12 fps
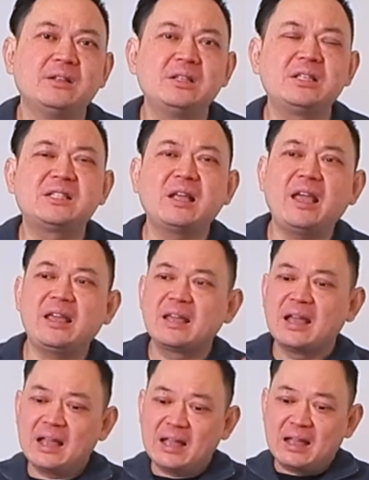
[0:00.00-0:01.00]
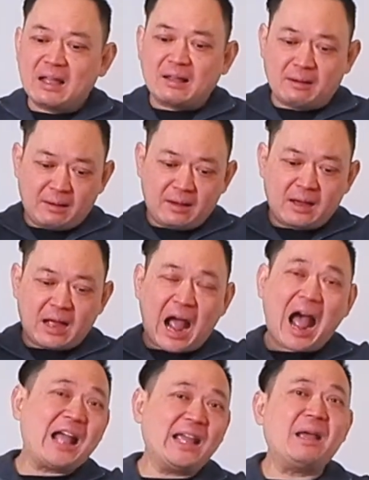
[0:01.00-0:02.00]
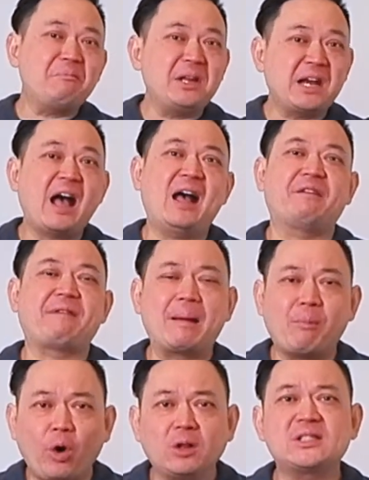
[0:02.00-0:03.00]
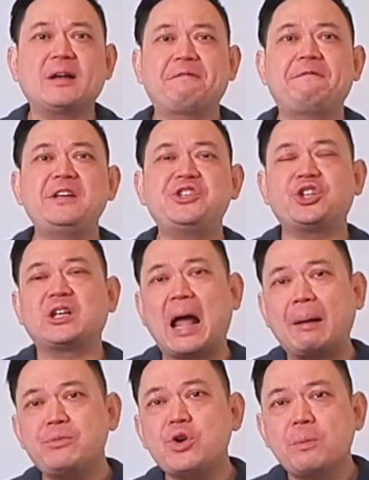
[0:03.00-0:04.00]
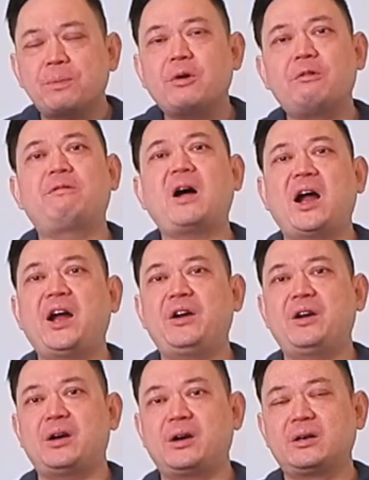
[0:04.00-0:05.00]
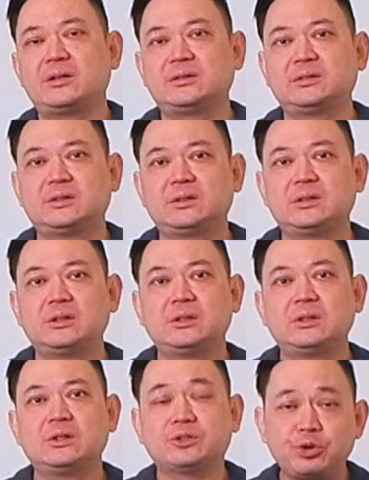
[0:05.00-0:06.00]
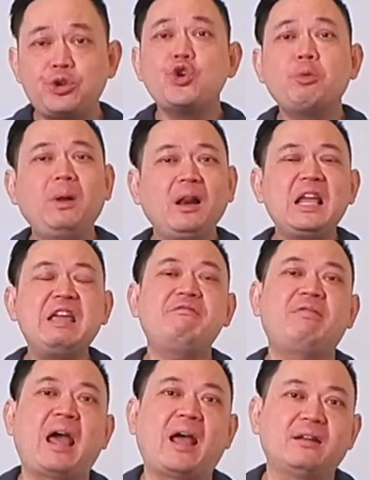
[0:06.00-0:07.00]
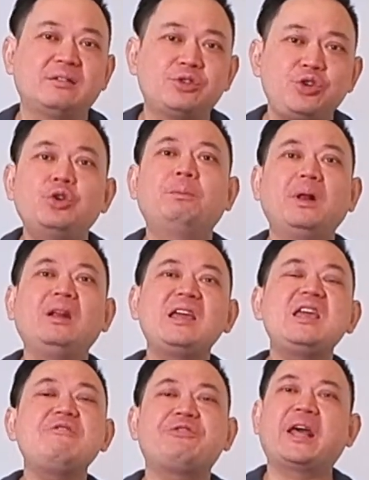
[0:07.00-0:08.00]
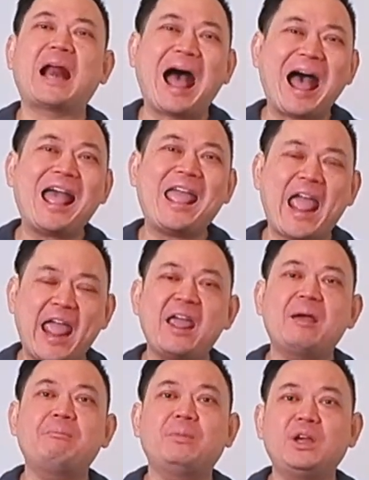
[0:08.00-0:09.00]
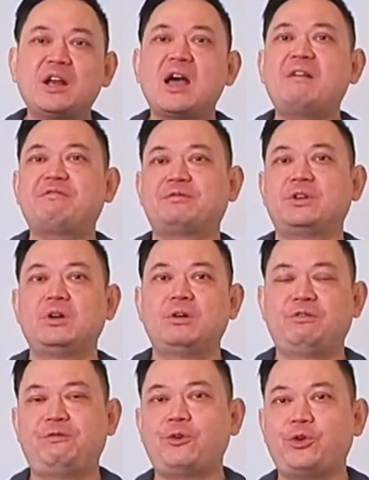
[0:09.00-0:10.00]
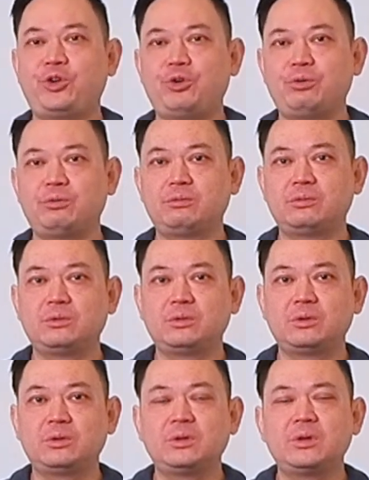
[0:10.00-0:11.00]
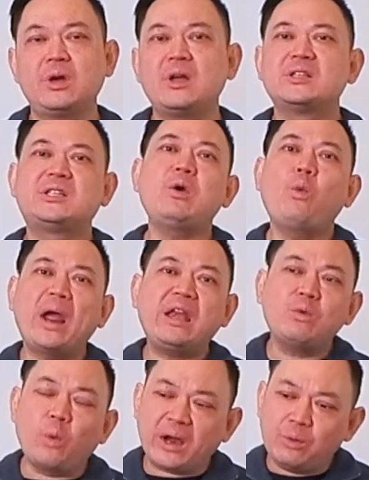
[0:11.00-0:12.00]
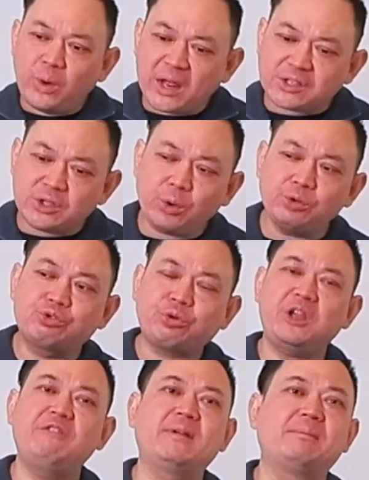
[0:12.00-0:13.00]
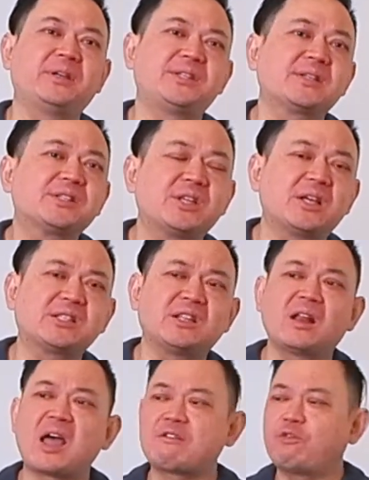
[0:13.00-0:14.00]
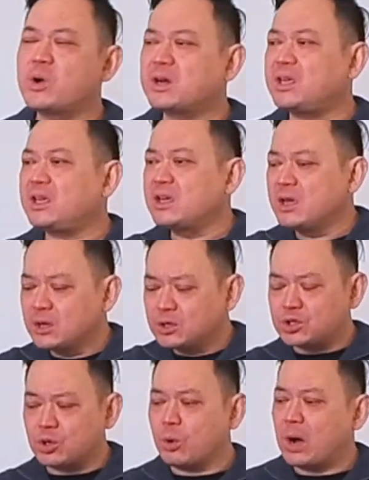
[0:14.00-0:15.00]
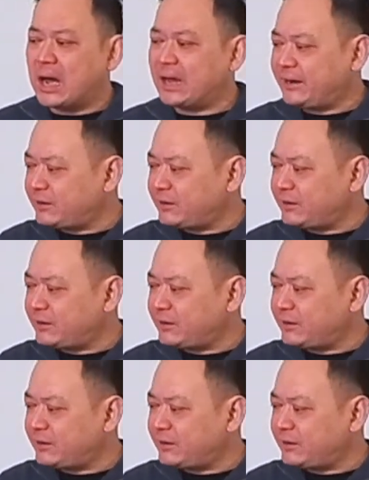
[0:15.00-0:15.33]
He's saying, I am enough. I'm all sufficient. I'm your provider. Do you believe that? Do you believe that I am enough for you? See, when we are so driven by success in life, working so hard,